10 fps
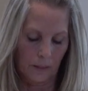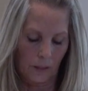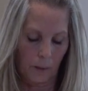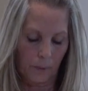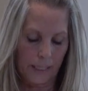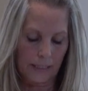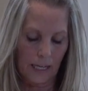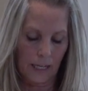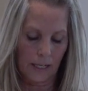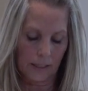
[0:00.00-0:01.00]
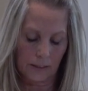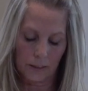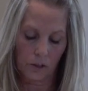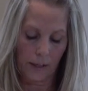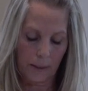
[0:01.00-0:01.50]
I prayed, God,
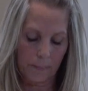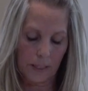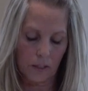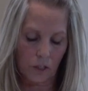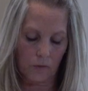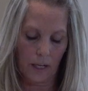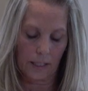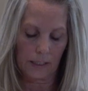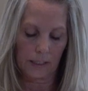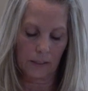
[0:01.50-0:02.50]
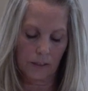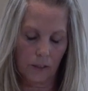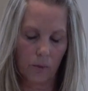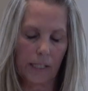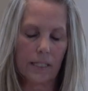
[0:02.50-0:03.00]
grant me the serenity
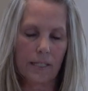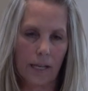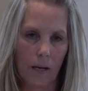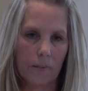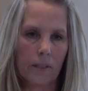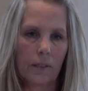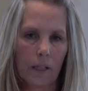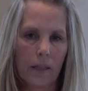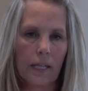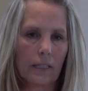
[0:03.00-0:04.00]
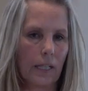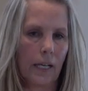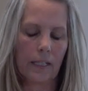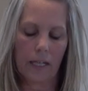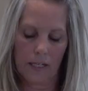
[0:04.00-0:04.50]
to accept the things
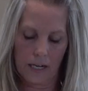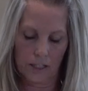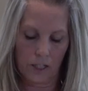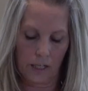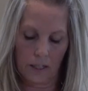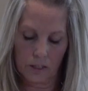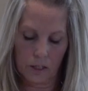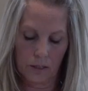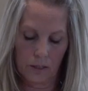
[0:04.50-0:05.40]
I cannot change.